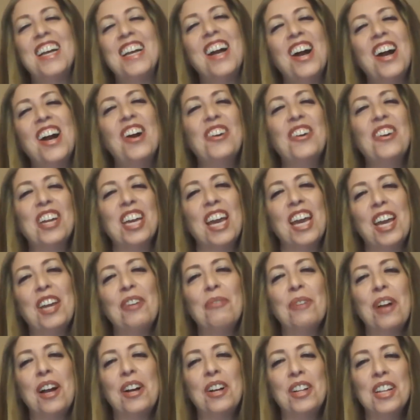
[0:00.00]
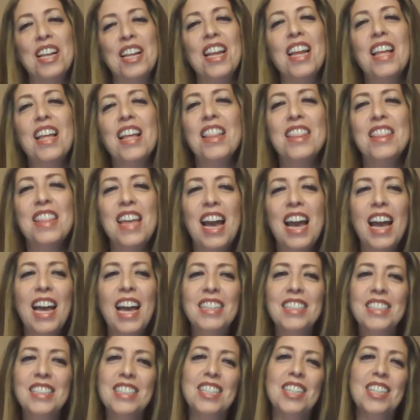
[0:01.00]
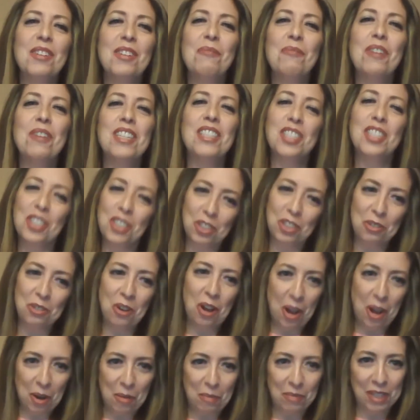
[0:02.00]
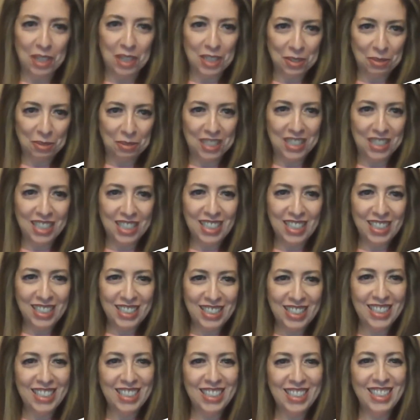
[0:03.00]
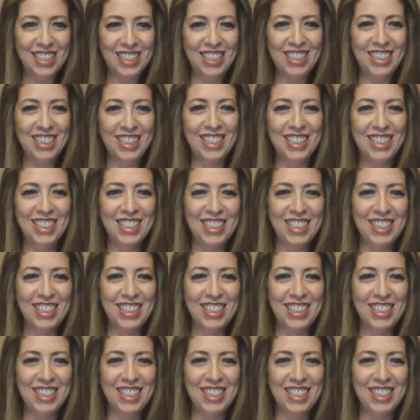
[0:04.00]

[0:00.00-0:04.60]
Okay, well, that wasn't too harmless, was it? No, it